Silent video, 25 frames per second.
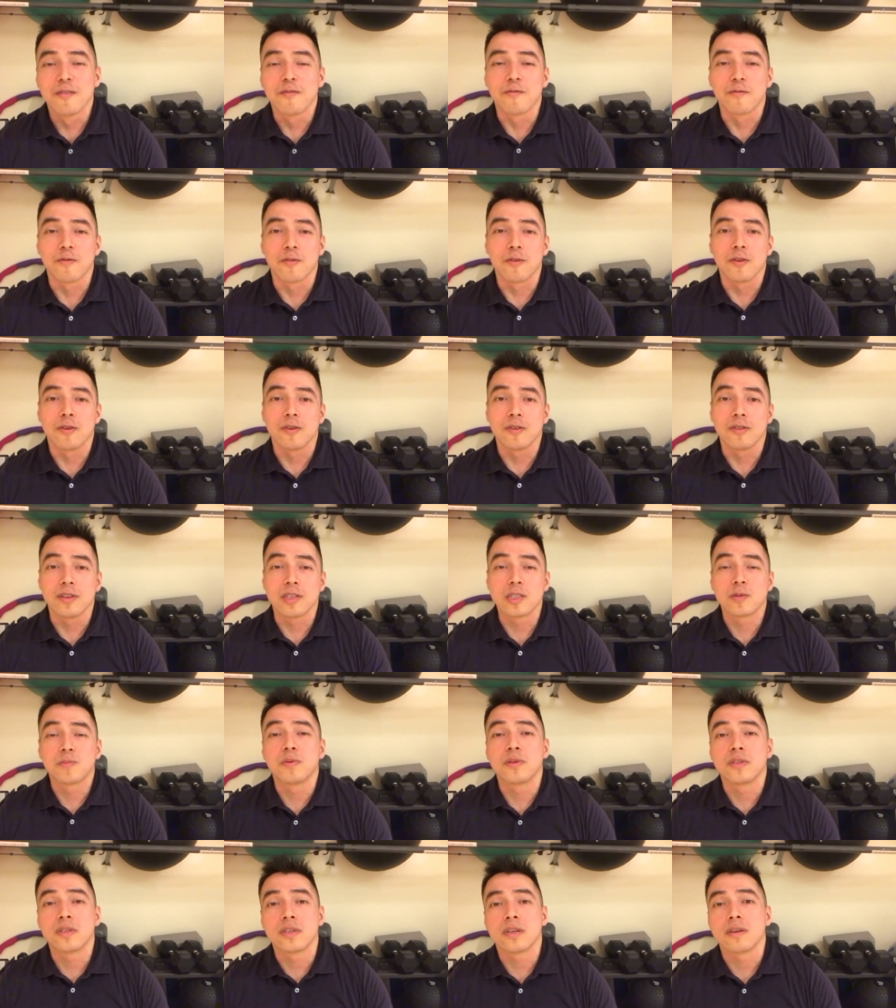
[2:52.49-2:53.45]
For this
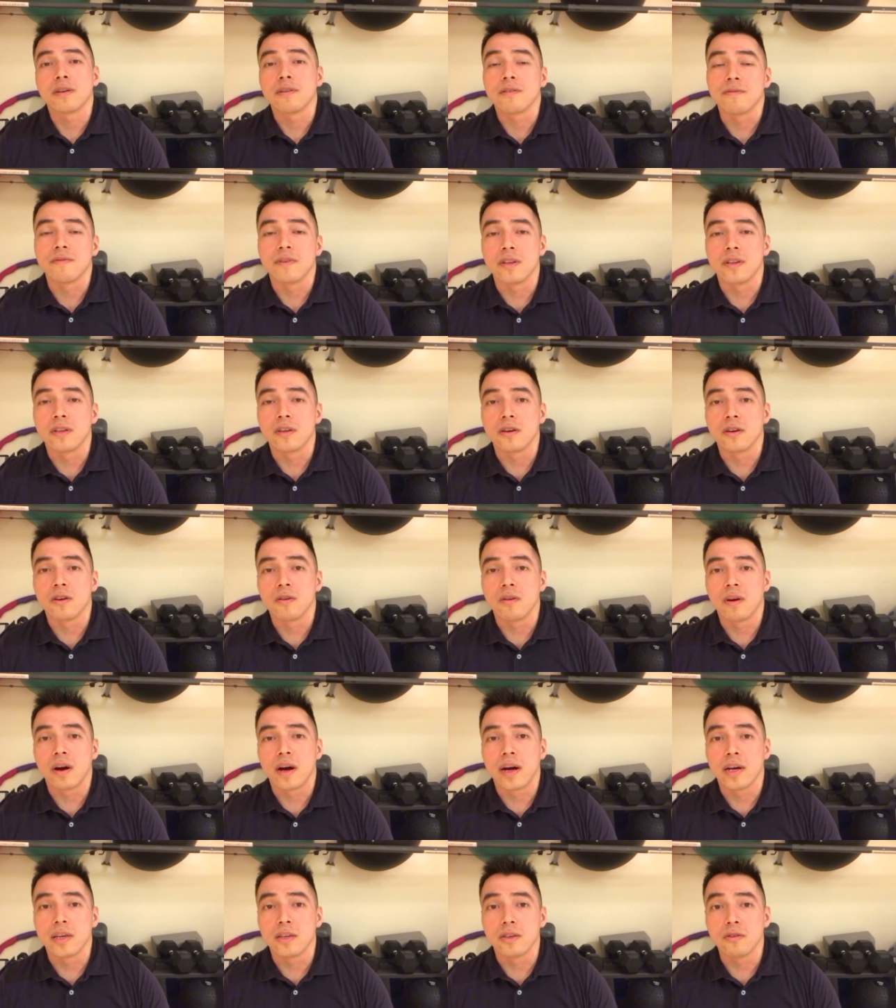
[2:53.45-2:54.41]
particular video,
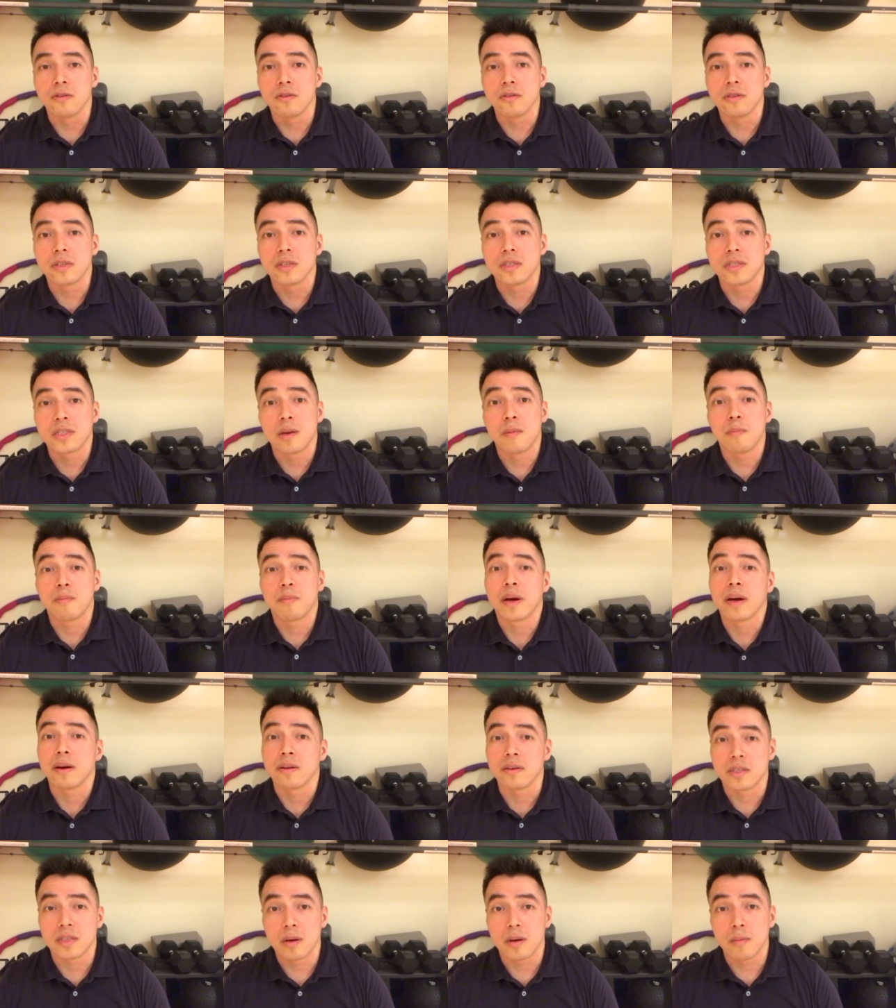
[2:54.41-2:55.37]
I used a
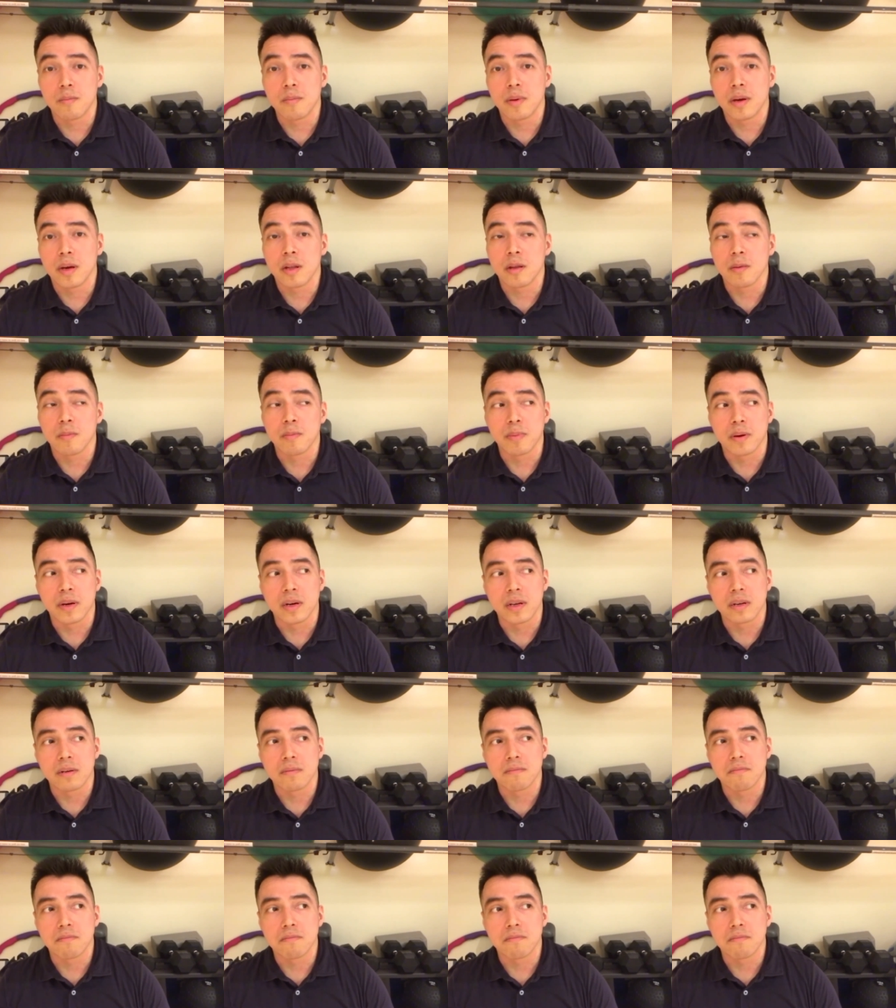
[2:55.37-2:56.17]
10-pound dumbbell, but